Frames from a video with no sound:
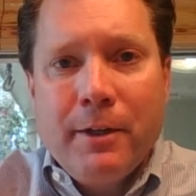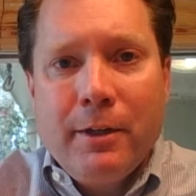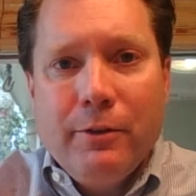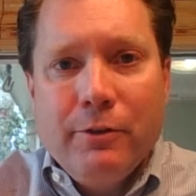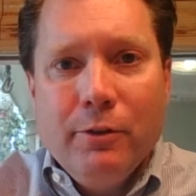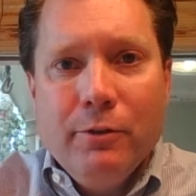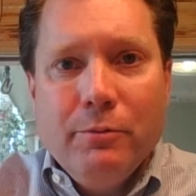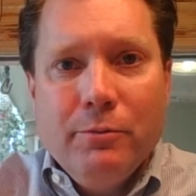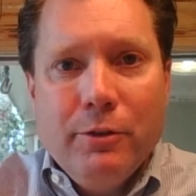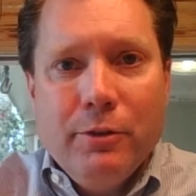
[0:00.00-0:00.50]

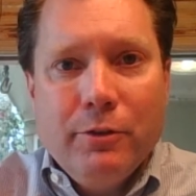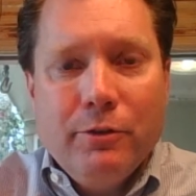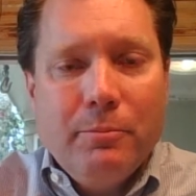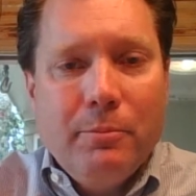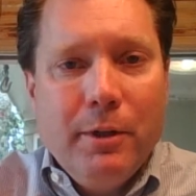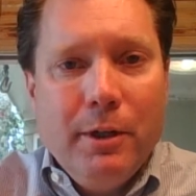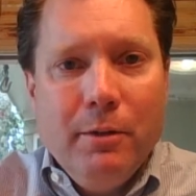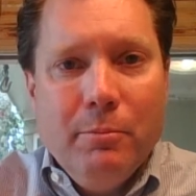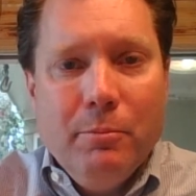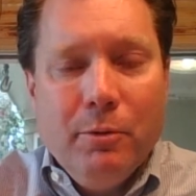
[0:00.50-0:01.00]
So just
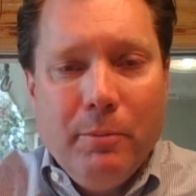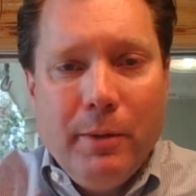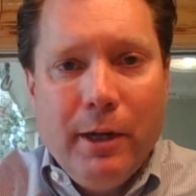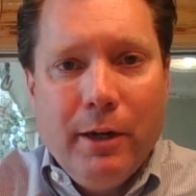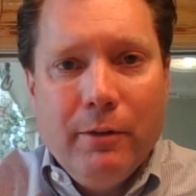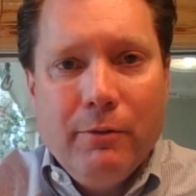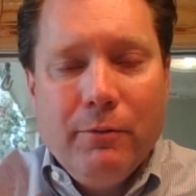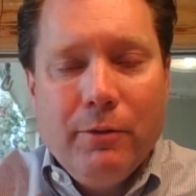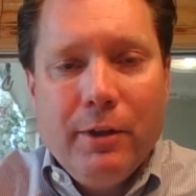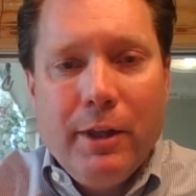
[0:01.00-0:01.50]
be
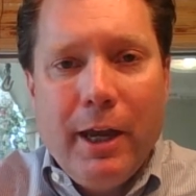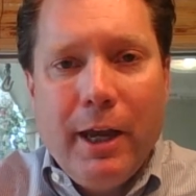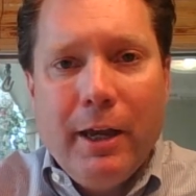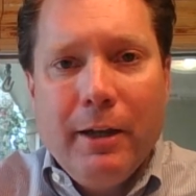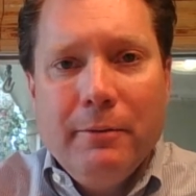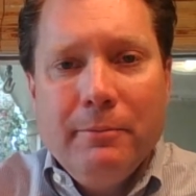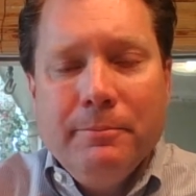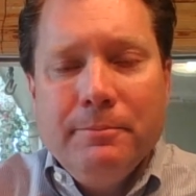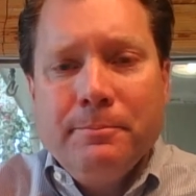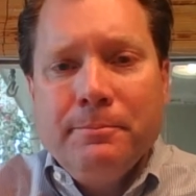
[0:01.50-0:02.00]
prepared for that.